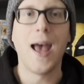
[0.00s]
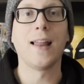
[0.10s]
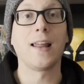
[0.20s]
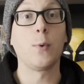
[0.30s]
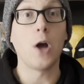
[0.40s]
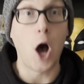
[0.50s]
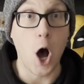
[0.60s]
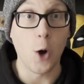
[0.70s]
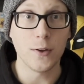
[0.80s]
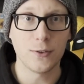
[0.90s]
And like we
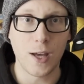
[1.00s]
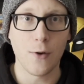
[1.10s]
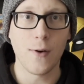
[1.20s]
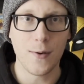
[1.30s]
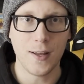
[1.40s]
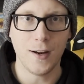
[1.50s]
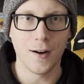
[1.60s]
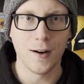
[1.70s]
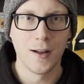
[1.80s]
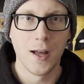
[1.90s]
always say around
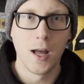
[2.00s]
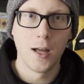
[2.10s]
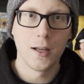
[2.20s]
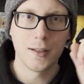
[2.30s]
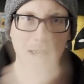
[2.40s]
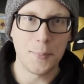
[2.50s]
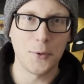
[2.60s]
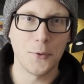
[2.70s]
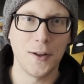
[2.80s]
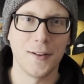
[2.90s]
here, keep
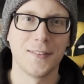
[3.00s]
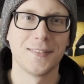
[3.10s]
it real.